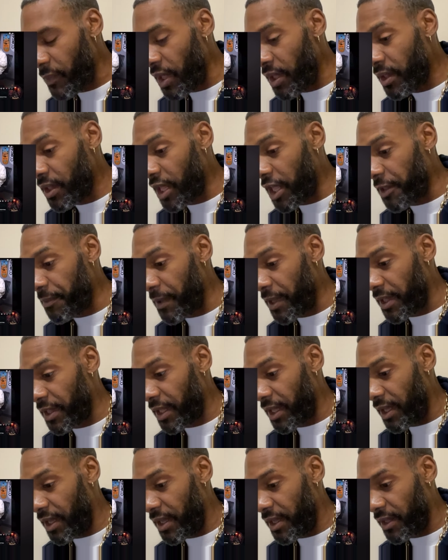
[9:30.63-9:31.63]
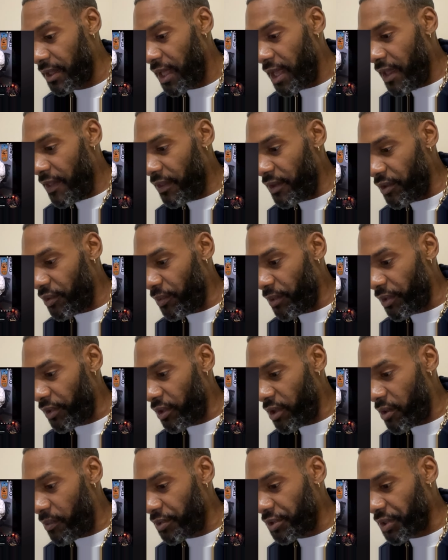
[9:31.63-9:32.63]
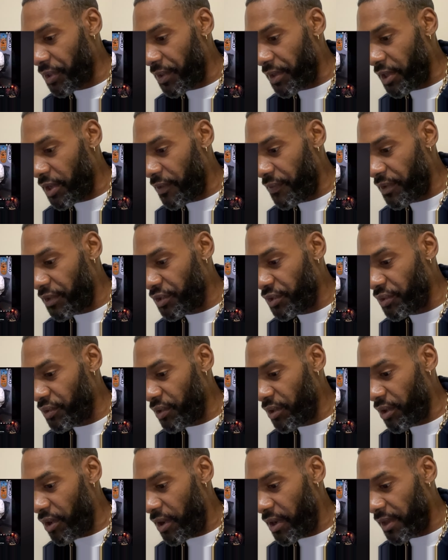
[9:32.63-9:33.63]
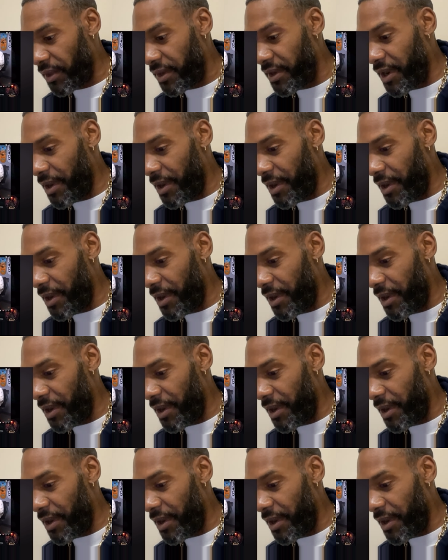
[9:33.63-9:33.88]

Suspect says, then do a song with yourself since you're doing all these